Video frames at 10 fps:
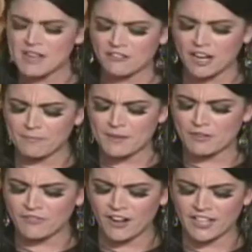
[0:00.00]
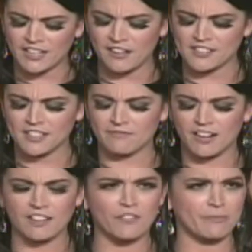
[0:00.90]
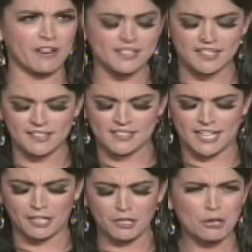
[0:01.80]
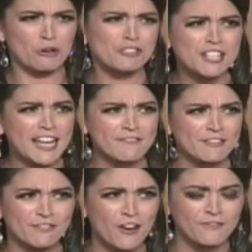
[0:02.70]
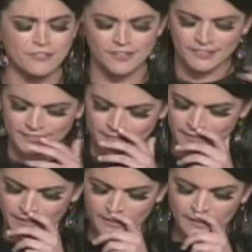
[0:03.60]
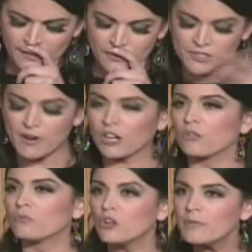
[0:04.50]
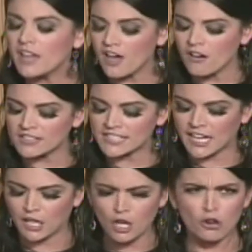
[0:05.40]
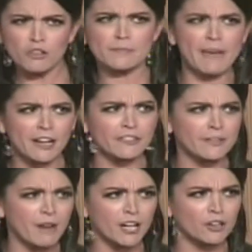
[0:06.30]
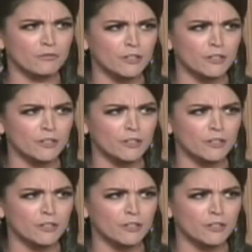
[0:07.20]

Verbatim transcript: many great people who've already announced they're running for president. It's like, who should I even vote for, Hillary? There's Marco Rubio. It's like, who's better than Marco